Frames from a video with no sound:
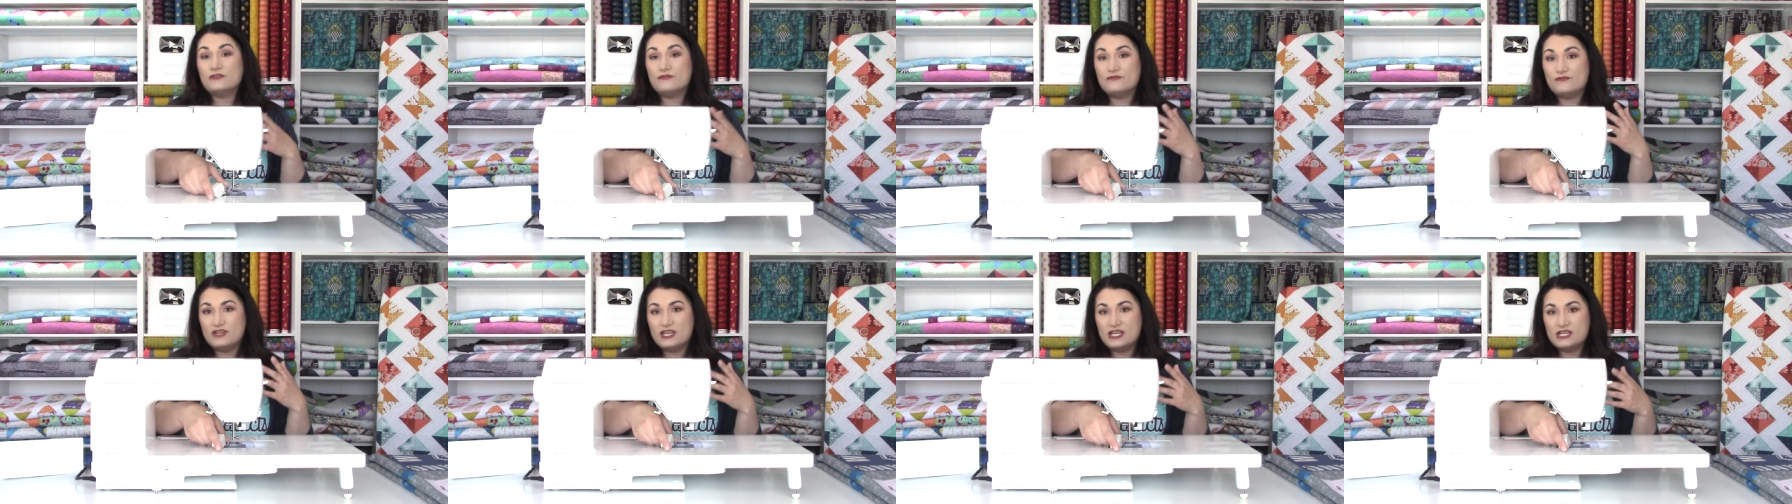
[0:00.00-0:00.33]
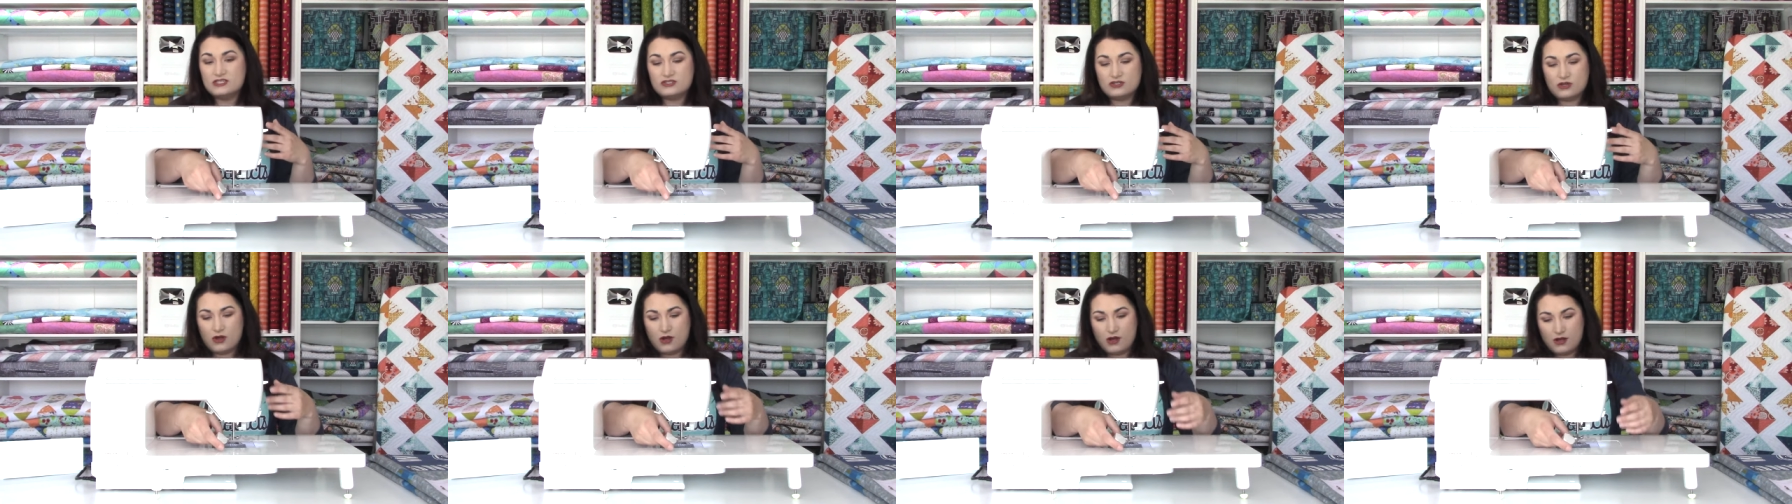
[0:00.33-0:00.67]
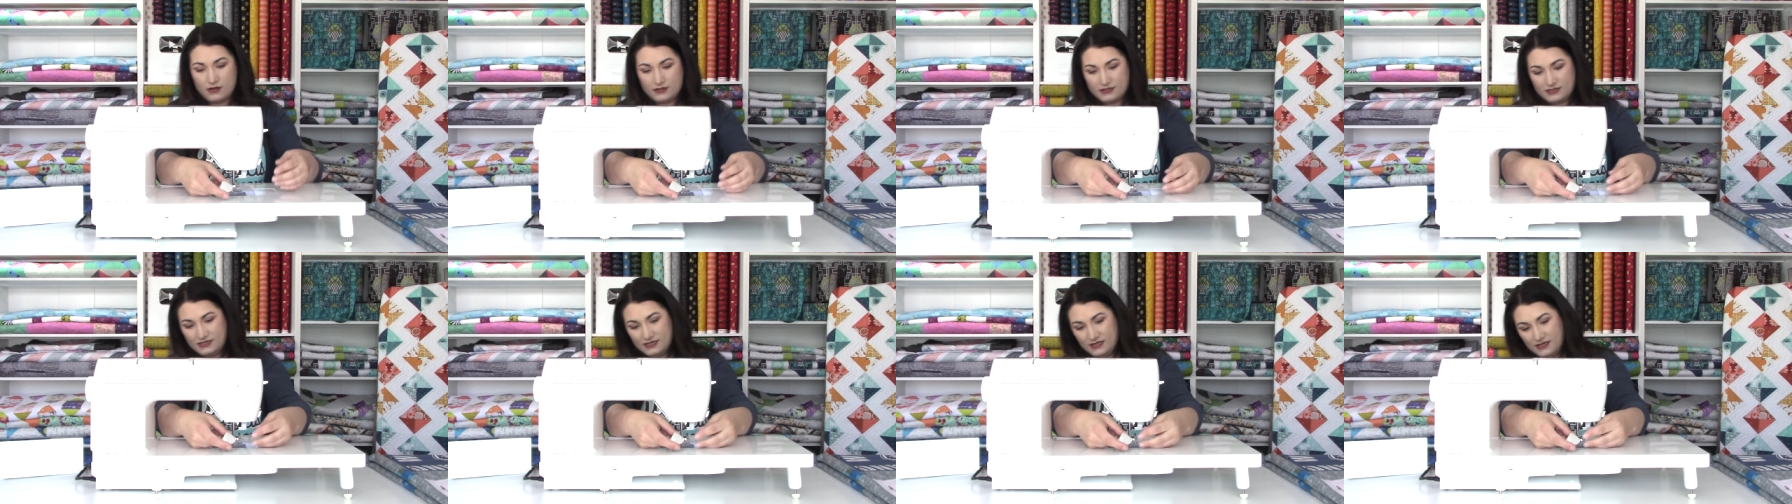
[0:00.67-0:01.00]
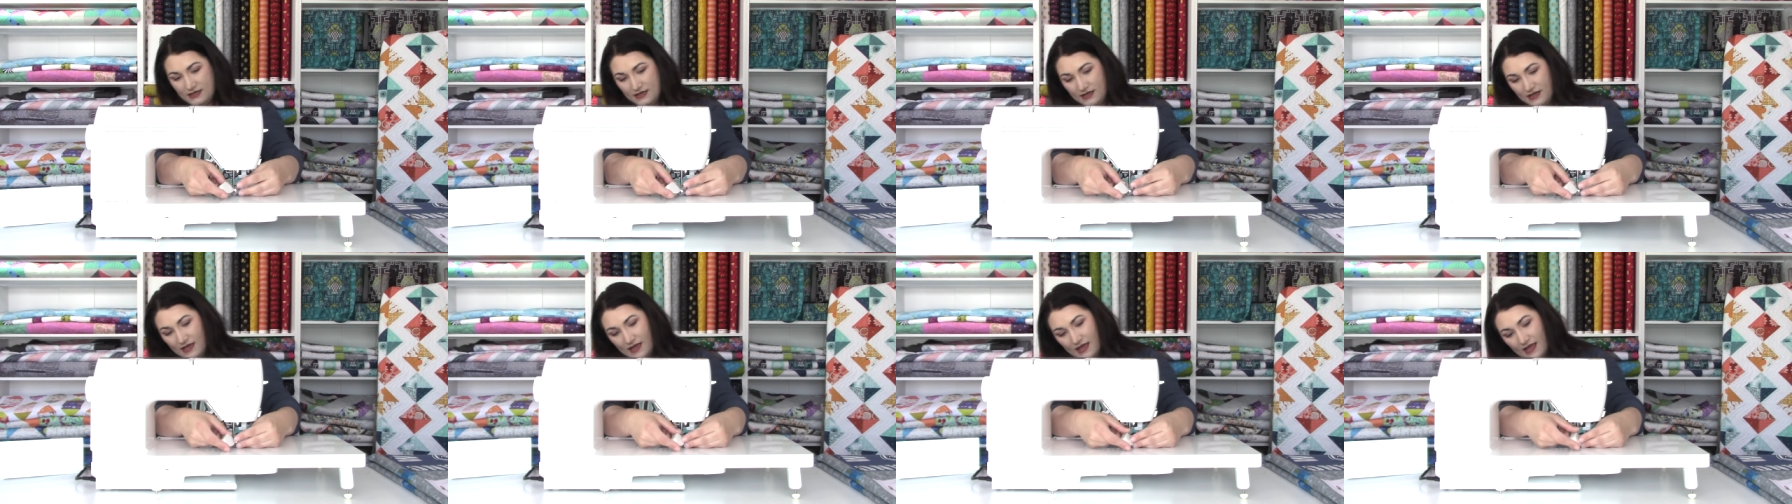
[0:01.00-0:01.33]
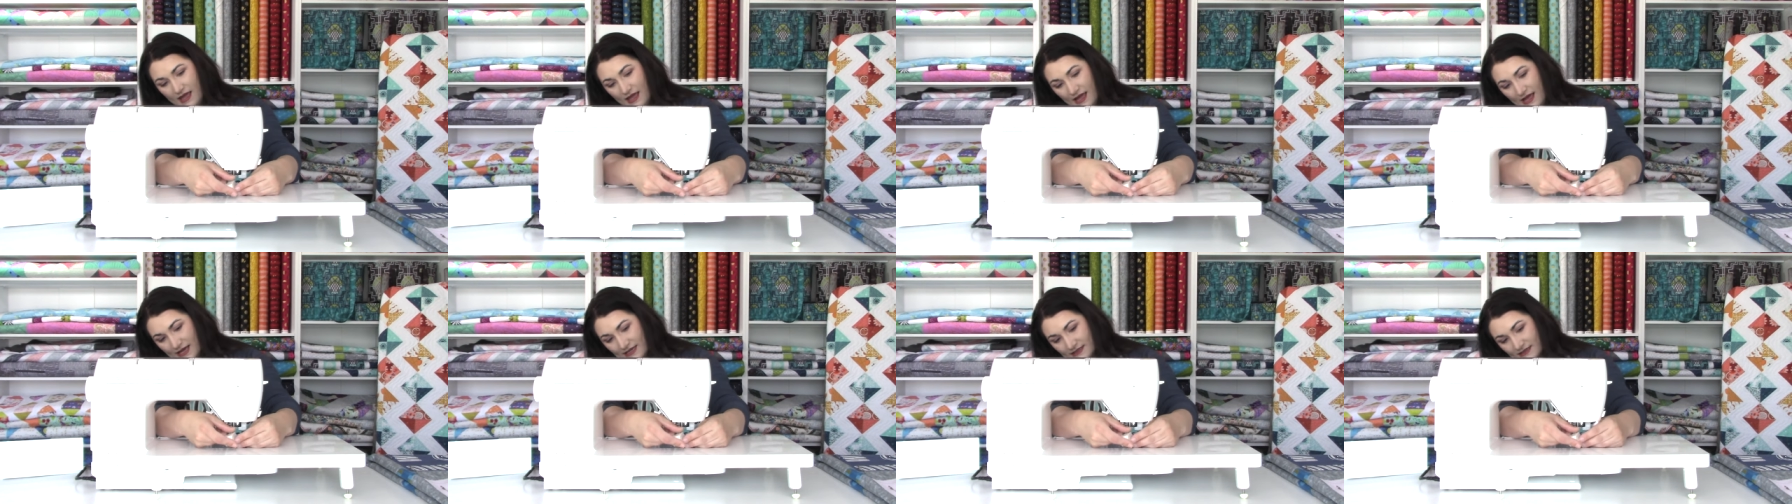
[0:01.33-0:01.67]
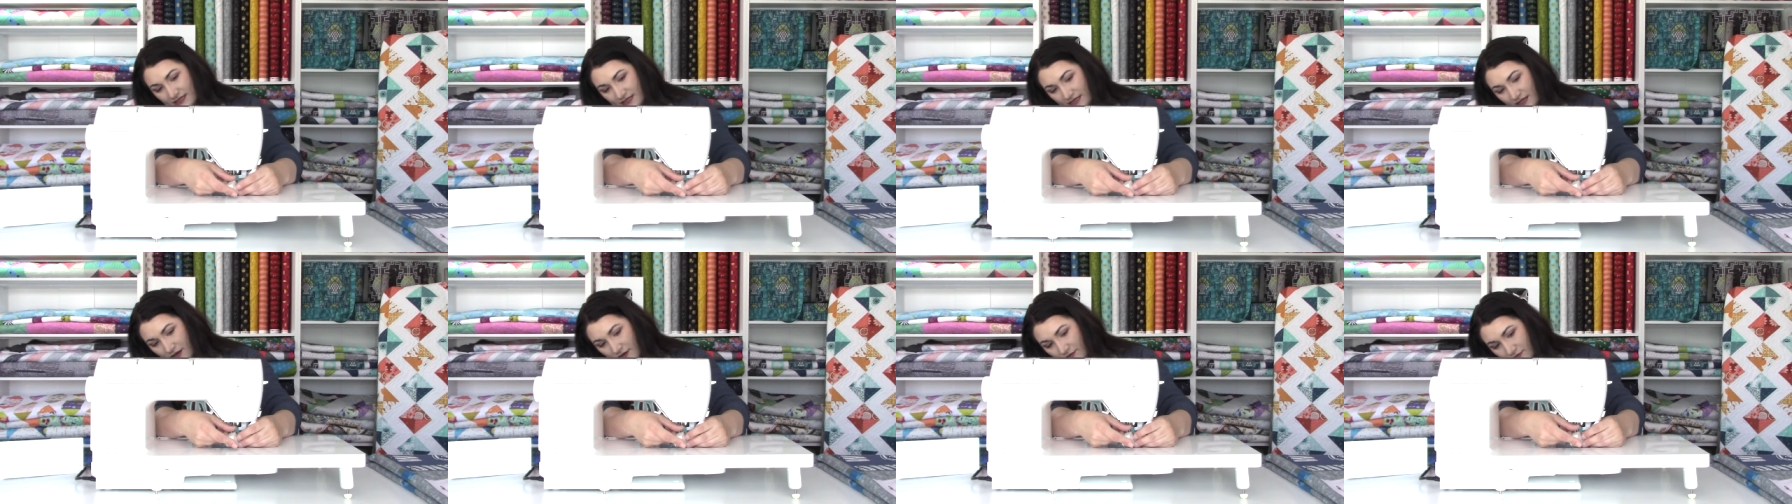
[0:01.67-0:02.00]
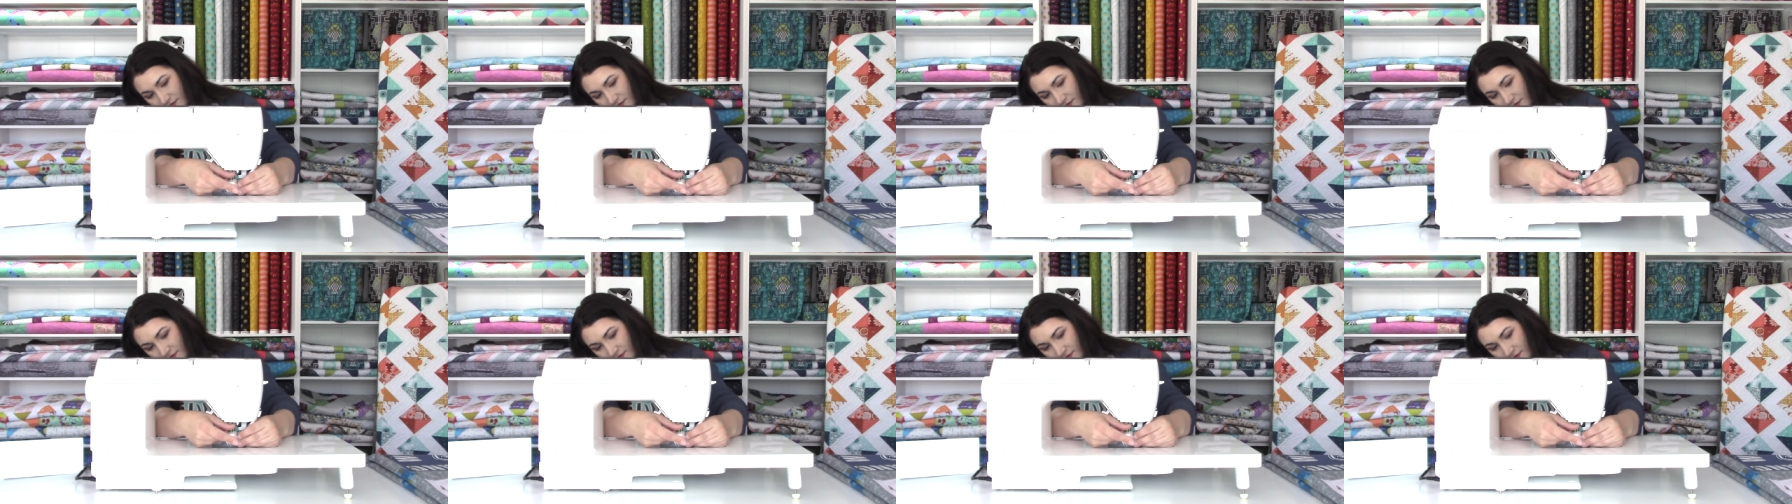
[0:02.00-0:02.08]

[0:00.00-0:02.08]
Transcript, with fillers: feed dogs as I go.